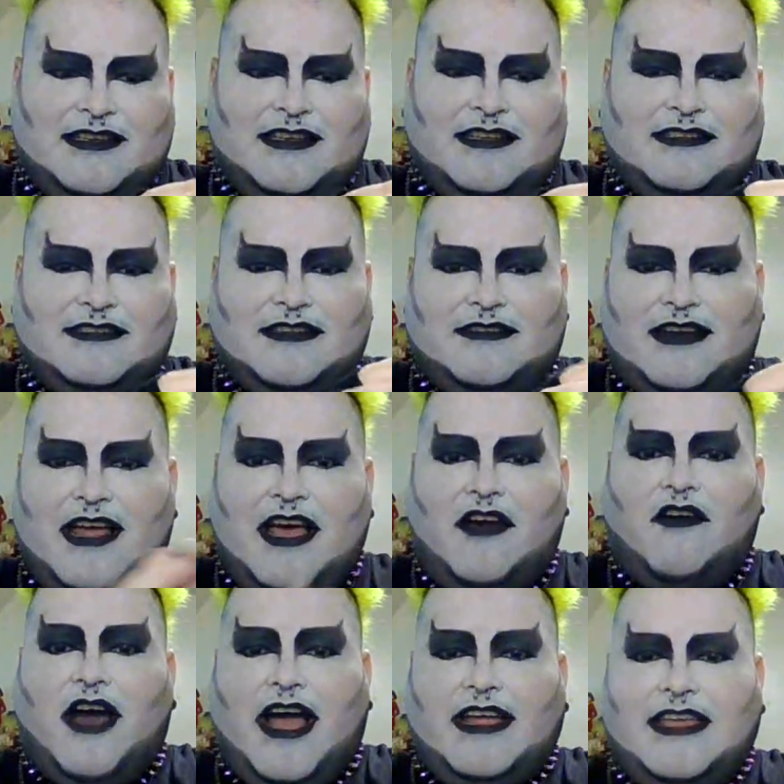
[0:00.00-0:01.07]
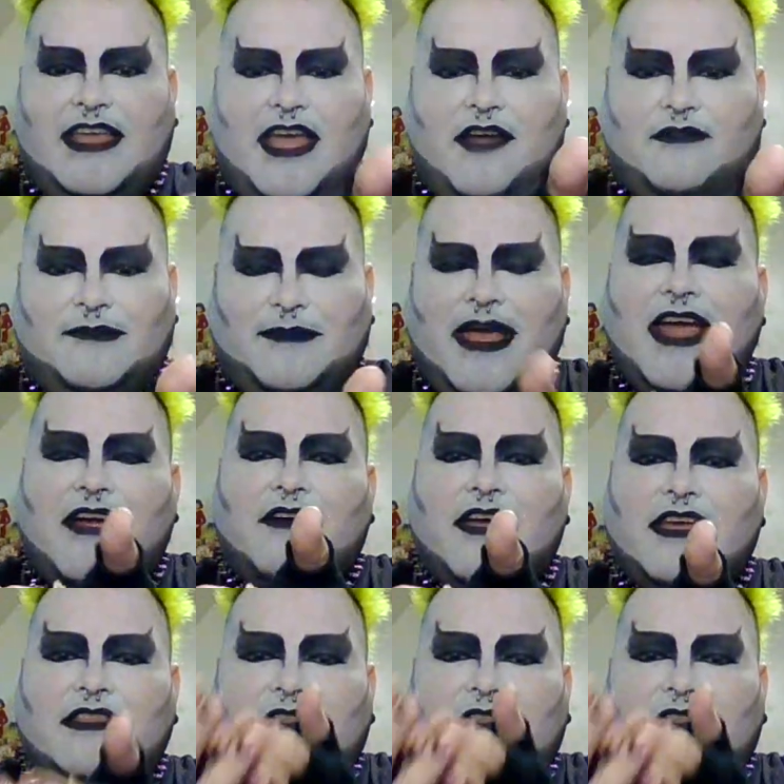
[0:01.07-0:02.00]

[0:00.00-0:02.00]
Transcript: So now I can't repair it.